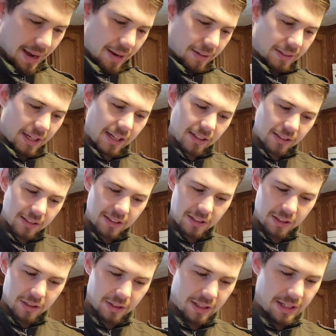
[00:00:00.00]
Technically, you
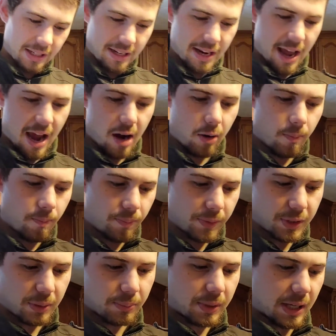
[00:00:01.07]
could eat it now.
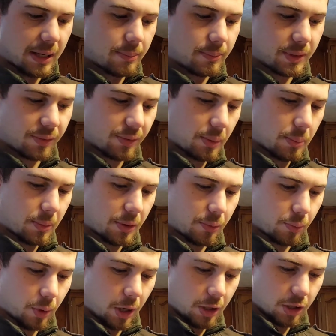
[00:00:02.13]
Sometimes if I'm in a
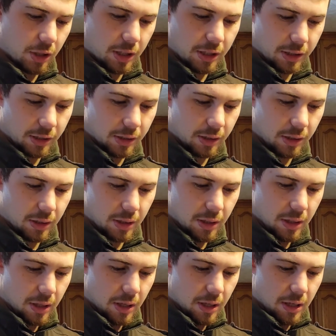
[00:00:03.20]
rush, I just
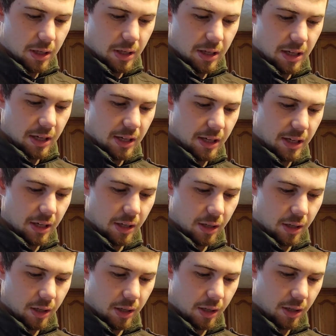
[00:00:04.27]
eat it
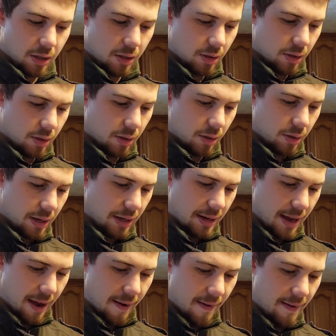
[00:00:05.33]
right
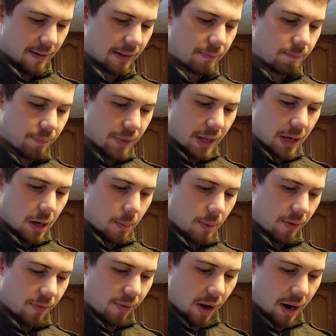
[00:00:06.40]
now, and it'll be
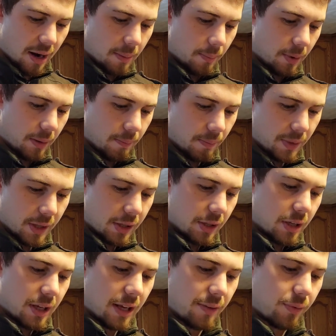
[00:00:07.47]
fine, but
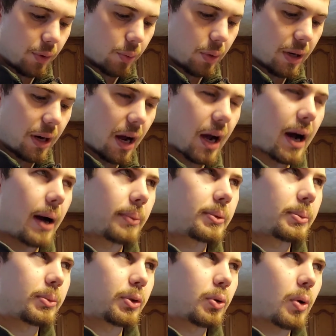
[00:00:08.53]
if you want
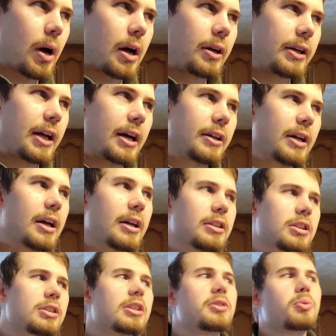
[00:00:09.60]
optimal quality, I
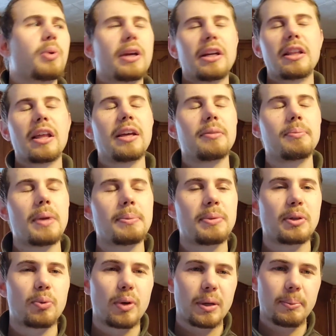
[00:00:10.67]
suggest waiting like maybe
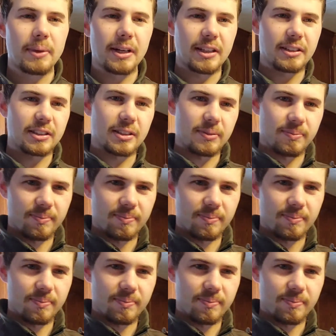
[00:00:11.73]
20 minutes.